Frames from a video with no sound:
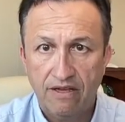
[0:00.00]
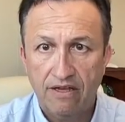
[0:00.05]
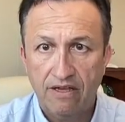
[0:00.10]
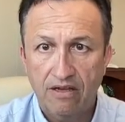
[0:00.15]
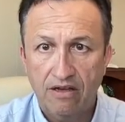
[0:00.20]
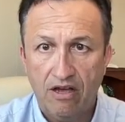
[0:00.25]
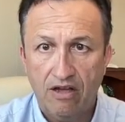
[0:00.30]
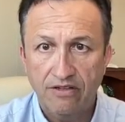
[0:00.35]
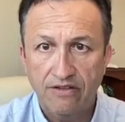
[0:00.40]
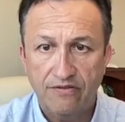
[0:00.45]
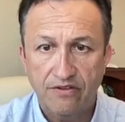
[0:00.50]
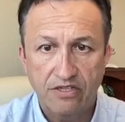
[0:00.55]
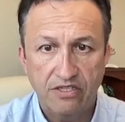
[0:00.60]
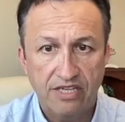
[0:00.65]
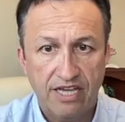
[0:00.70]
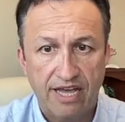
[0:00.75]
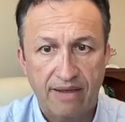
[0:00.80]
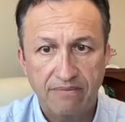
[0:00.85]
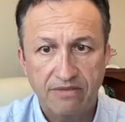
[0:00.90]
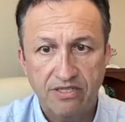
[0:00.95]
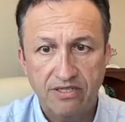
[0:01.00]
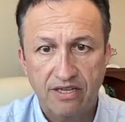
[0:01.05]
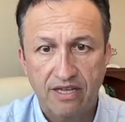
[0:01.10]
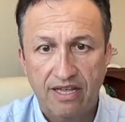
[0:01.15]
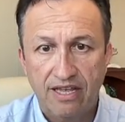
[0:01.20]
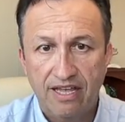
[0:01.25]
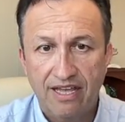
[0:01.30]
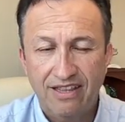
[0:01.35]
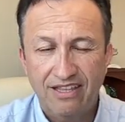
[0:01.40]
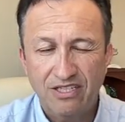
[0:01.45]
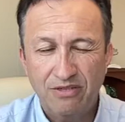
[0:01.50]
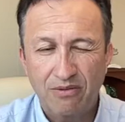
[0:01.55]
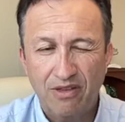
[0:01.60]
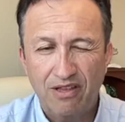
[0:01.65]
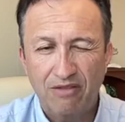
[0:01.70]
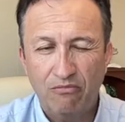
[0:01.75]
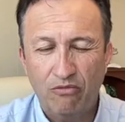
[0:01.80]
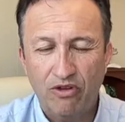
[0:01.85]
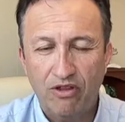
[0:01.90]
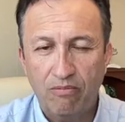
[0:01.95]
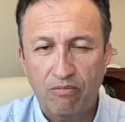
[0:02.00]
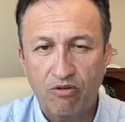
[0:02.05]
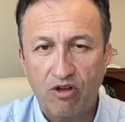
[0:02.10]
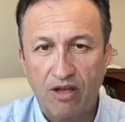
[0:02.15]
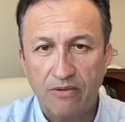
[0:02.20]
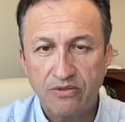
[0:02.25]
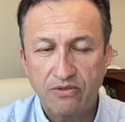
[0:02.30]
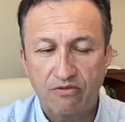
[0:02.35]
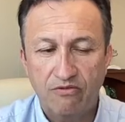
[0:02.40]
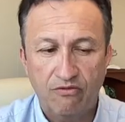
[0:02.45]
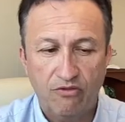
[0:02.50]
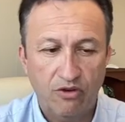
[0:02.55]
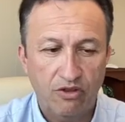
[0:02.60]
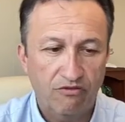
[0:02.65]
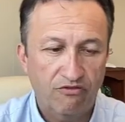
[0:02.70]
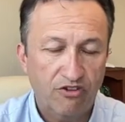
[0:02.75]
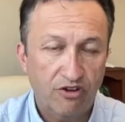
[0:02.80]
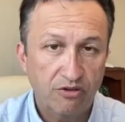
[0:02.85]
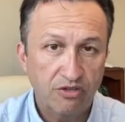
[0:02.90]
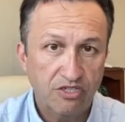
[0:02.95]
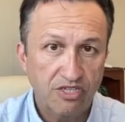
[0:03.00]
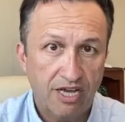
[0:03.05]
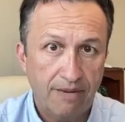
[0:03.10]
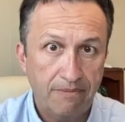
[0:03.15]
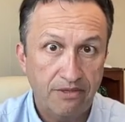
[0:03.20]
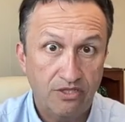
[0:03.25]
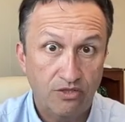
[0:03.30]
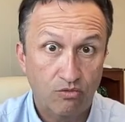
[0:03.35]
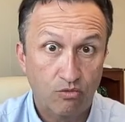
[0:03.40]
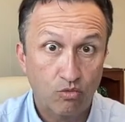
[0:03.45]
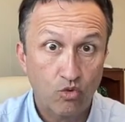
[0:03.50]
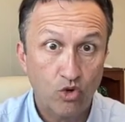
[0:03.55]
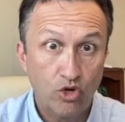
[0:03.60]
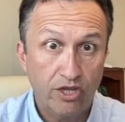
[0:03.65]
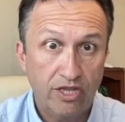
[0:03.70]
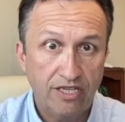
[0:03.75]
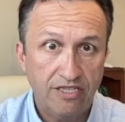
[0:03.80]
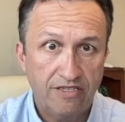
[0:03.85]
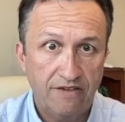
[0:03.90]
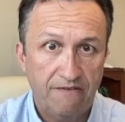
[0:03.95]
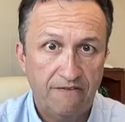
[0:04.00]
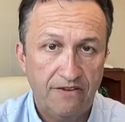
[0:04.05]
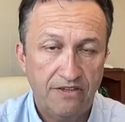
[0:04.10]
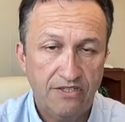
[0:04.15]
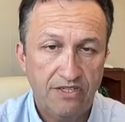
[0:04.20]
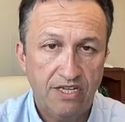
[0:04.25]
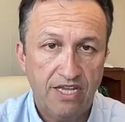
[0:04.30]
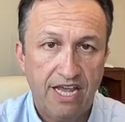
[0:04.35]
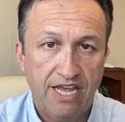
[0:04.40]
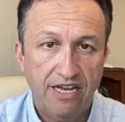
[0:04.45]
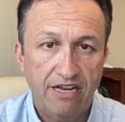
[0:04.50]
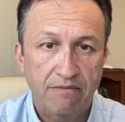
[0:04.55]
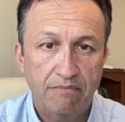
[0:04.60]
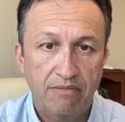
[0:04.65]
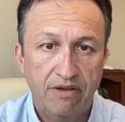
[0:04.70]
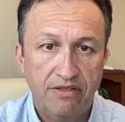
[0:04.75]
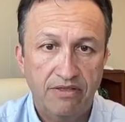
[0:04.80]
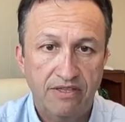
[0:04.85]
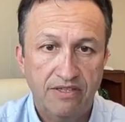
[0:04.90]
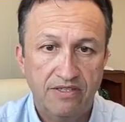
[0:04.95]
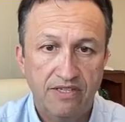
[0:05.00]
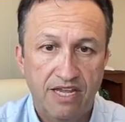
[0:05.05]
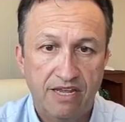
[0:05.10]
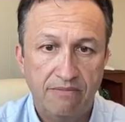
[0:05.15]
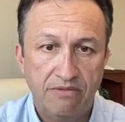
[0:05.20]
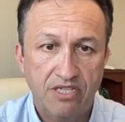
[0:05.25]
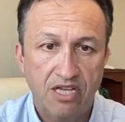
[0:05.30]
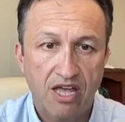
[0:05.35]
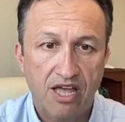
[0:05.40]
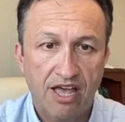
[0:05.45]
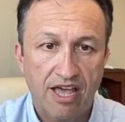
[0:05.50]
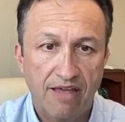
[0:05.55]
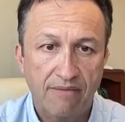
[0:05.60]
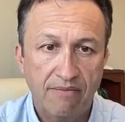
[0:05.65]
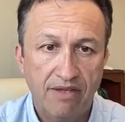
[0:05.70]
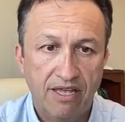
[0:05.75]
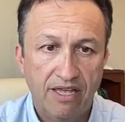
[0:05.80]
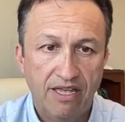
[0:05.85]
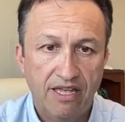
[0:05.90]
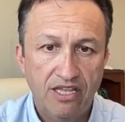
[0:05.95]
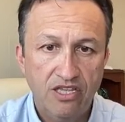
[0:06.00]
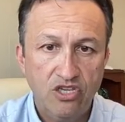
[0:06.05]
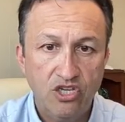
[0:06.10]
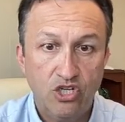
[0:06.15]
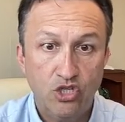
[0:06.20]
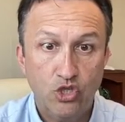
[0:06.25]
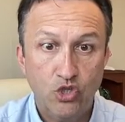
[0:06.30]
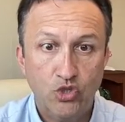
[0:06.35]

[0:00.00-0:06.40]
all different types. That's one of the, one of the problems with, with Photoshop. It's really sophisticated, but at the same time, you can do